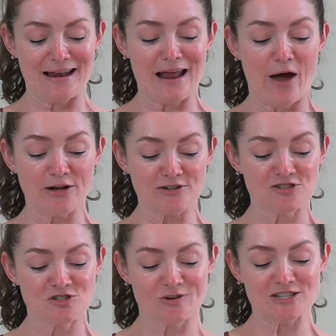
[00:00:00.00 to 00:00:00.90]
Now you're
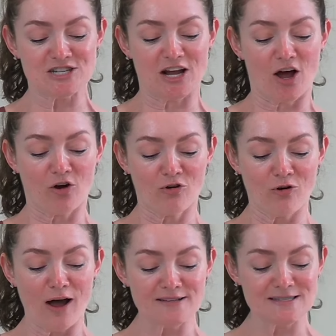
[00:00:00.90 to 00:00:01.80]
stretching
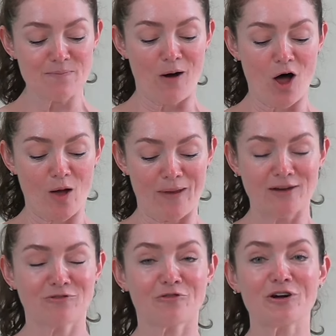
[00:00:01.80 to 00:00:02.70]
across the palm
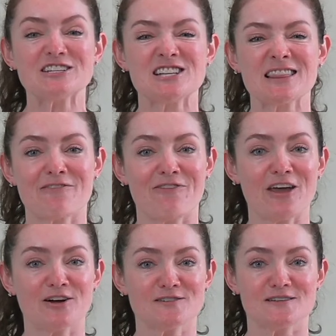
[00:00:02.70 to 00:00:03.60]
and reaching the
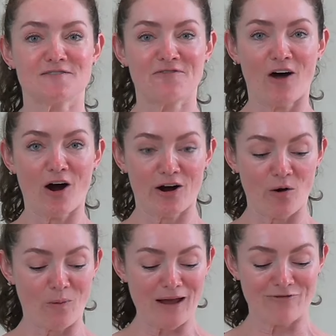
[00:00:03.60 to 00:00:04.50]
fingers as far
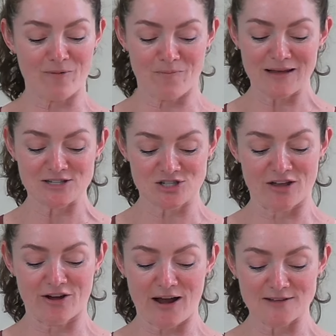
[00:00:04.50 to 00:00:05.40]
away from each
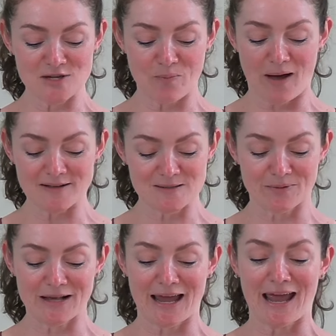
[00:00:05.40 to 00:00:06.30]
other as you
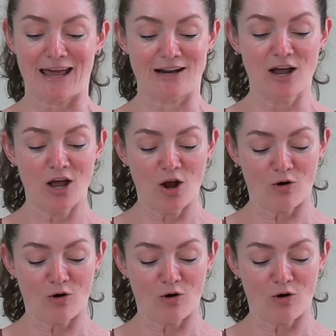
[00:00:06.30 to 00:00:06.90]
possibly can.